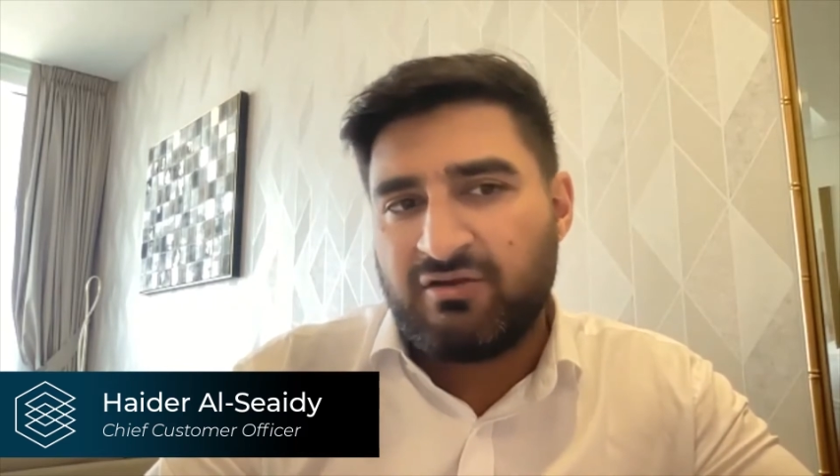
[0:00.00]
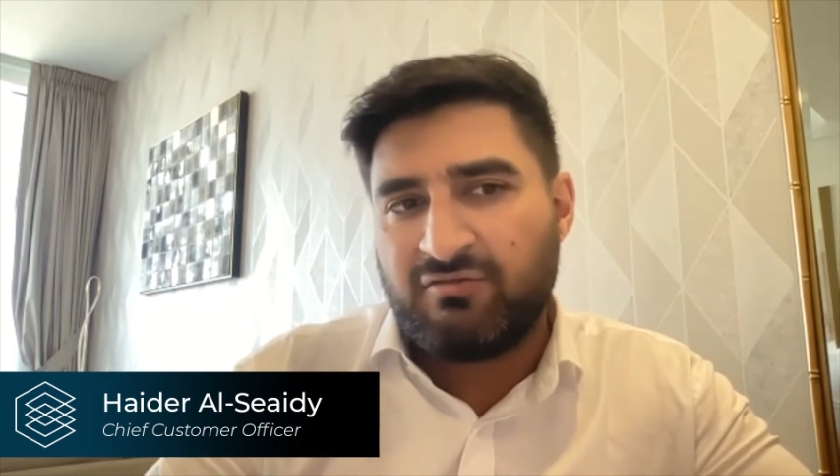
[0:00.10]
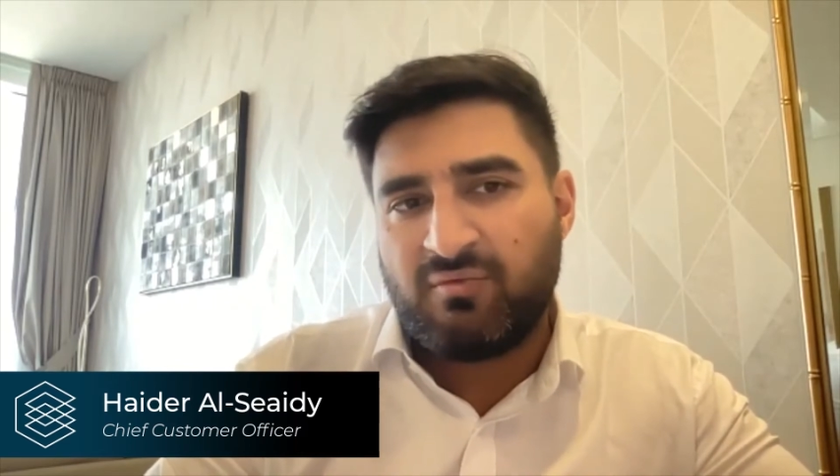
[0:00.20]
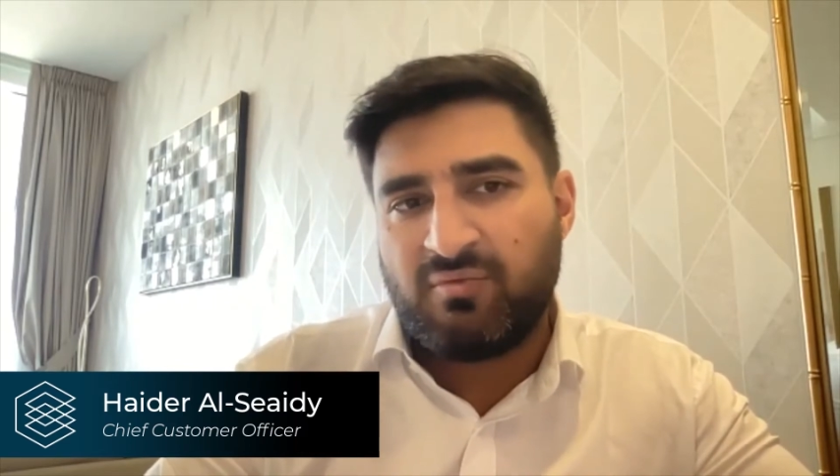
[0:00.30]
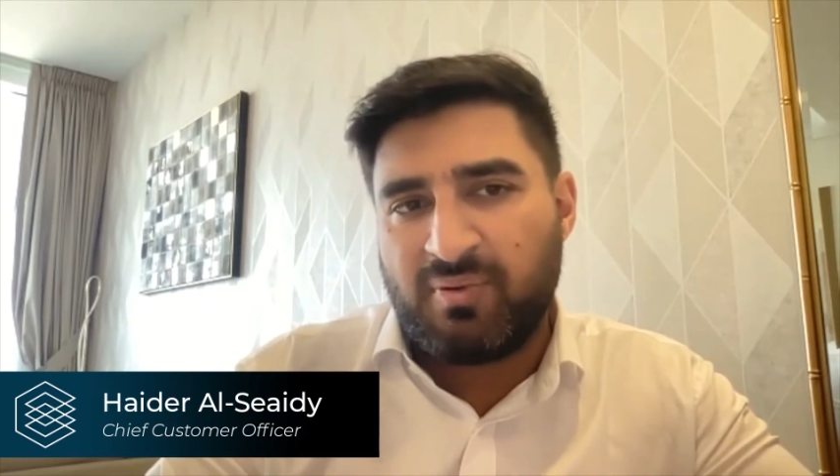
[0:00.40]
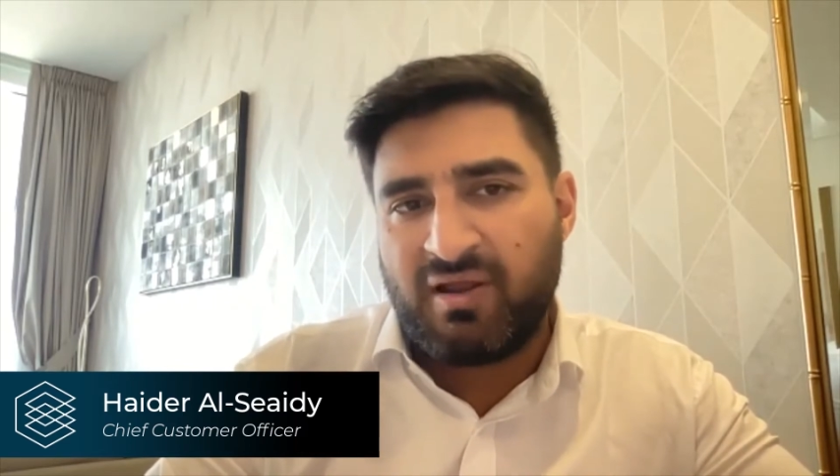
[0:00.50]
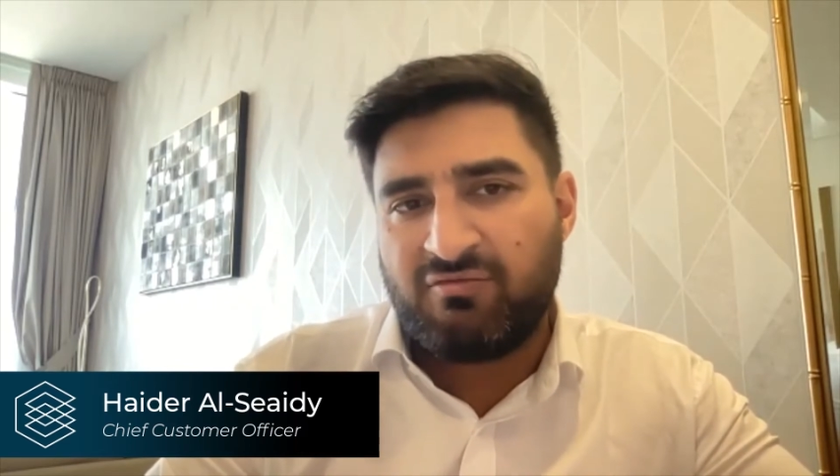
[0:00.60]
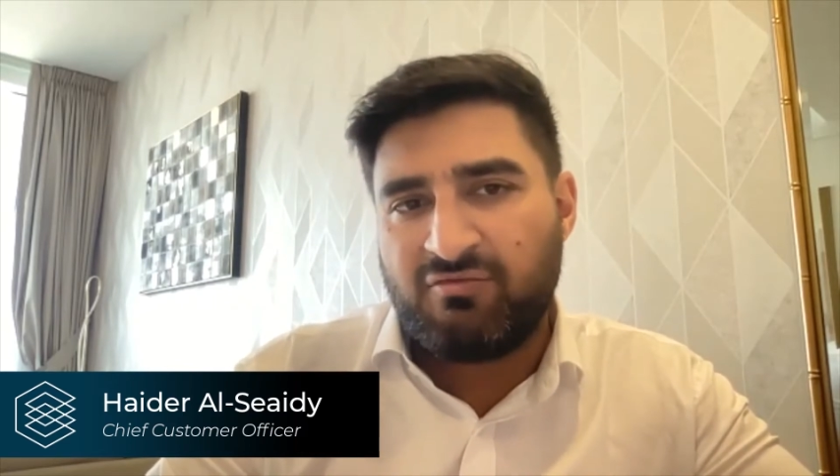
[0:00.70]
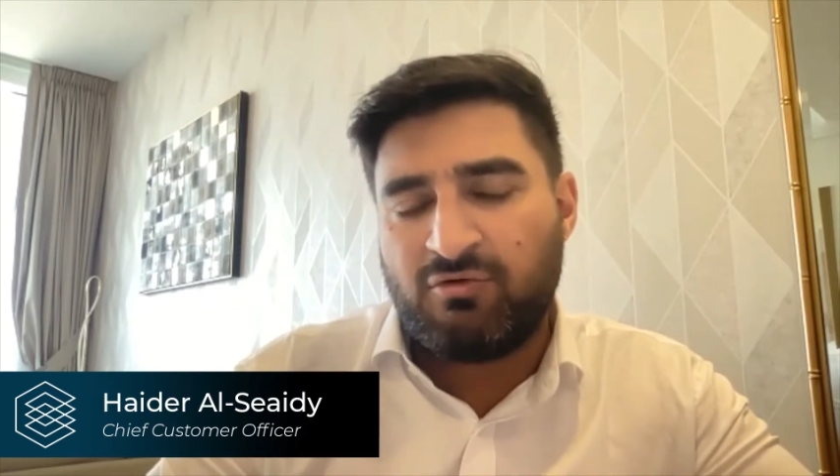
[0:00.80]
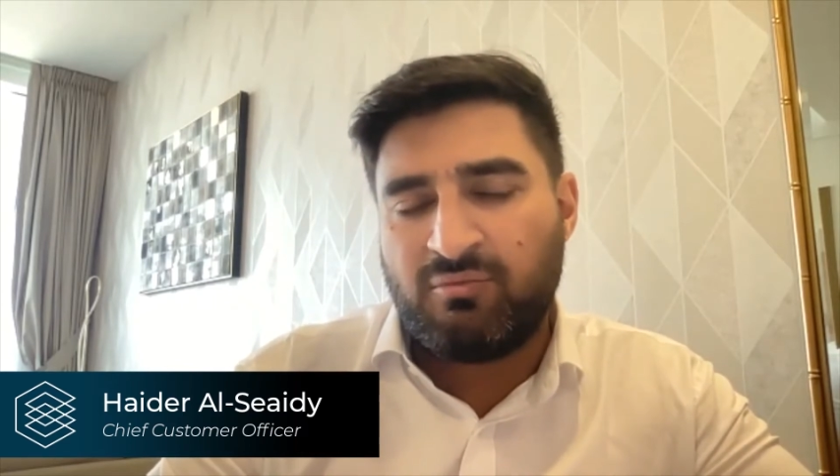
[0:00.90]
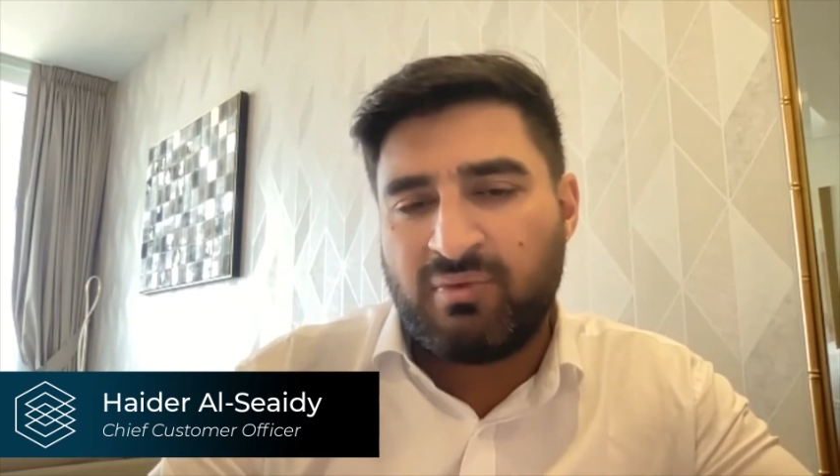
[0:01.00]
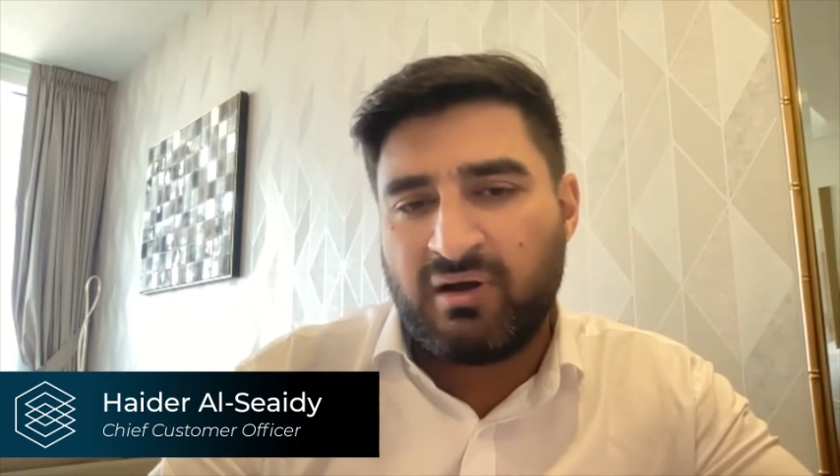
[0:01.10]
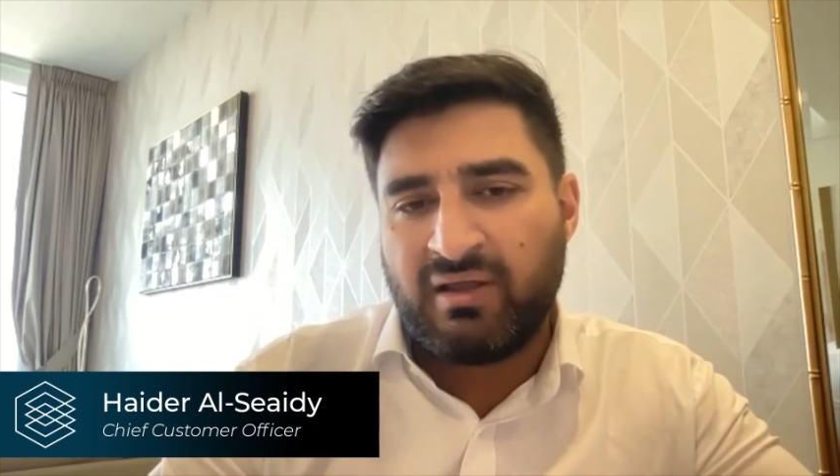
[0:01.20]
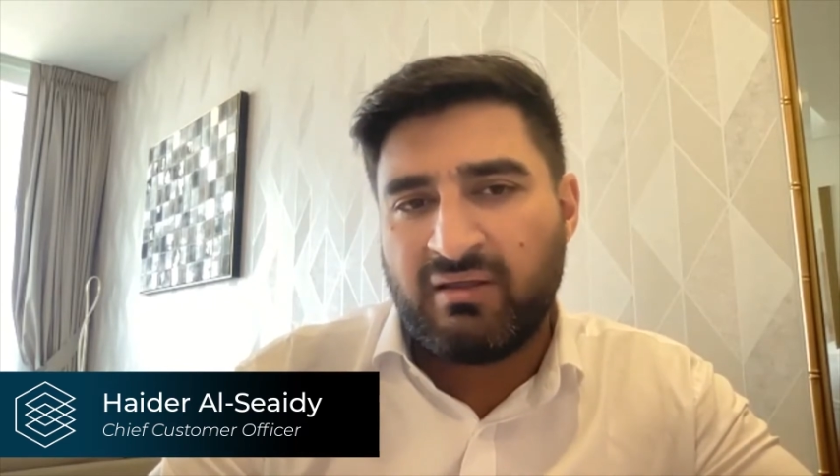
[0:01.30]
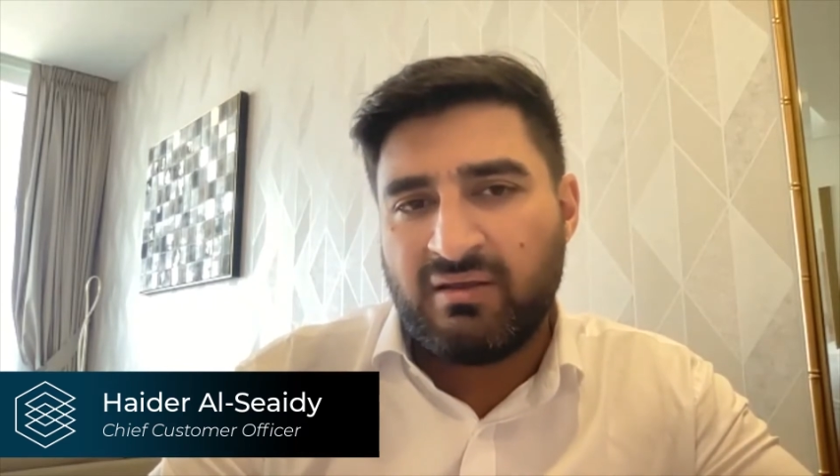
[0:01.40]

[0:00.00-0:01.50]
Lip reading: from the platform by